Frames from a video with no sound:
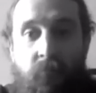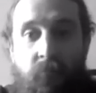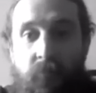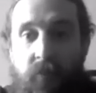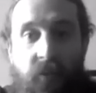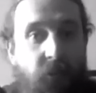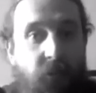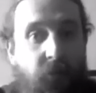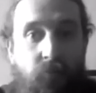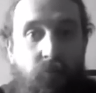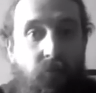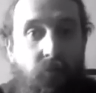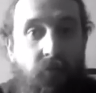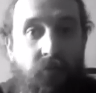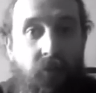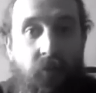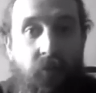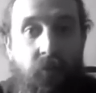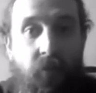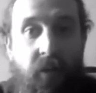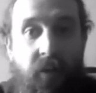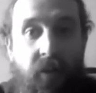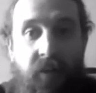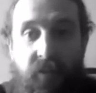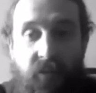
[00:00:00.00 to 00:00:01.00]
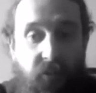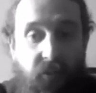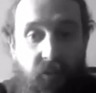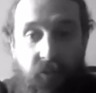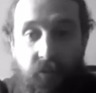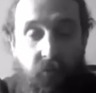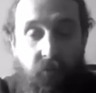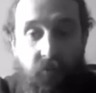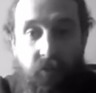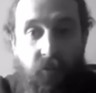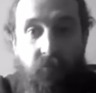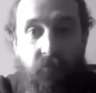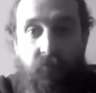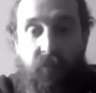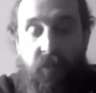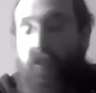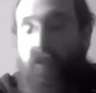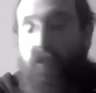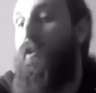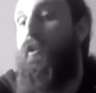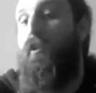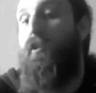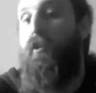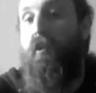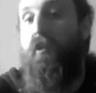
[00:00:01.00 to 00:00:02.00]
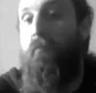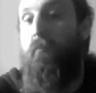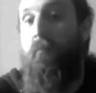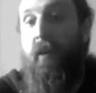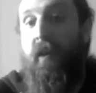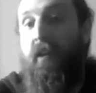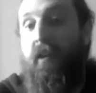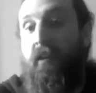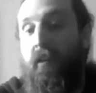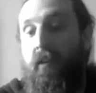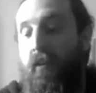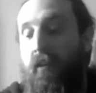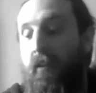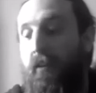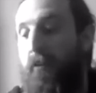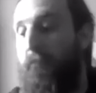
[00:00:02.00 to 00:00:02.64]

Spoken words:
No. You just wouldn't do it. It's just too big.